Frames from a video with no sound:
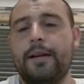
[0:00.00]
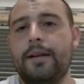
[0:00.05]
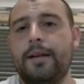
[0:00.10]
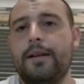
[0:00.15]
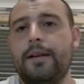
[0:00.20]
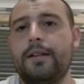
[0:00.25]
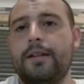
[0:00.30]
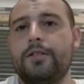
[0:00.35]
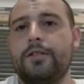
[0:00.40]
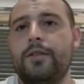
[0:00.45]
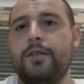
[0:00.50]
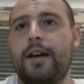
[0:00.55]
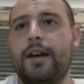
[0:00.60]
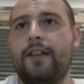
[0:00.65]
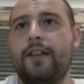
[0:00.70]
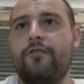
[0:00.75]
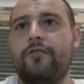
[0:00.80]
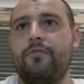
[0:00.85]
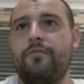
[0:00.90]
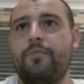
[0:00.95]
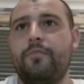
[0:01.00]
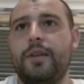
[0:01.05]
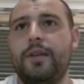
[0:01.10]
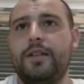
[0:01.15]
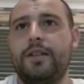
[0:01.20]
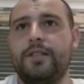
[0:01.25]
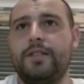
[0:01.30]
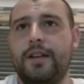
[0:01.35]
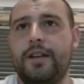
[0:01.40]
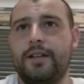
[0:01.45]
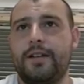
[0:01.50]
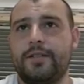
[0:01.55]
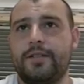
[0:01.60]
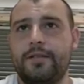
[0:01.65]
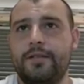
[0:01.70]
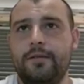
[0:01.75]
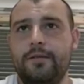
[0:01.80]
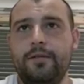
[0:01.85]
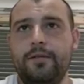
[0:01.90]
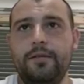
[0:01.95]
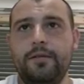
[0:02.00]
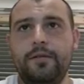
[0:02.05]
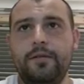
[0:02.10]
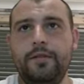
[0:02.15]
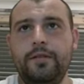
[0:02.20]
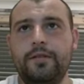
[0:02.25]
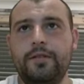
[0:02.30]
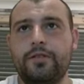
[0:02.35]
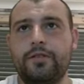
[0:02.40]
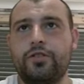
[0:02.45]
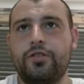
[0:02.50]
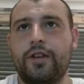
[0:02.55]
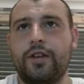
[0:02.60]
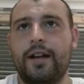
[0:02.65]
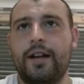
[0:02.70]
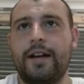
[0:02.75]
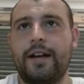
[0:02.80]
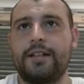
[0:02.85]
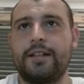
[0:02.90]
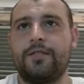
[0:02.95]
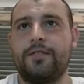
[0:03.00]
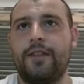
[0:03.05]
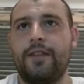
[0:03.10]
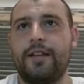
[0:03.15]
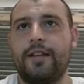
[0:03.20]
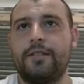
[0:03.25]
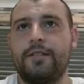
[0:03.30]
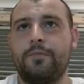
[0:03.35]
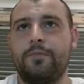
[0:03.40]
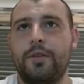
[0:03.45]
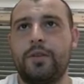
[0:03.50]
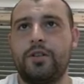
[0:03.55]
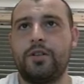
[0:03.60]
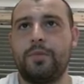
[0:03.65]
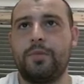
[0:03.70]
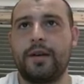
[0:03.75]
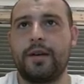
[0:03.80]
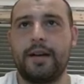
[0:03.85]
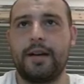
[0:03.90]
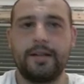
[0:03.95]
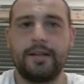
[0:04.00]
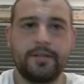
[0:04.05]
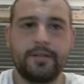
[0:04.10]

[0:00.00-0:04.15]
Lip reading: So we have b6, trying to activate this bishop, I guess.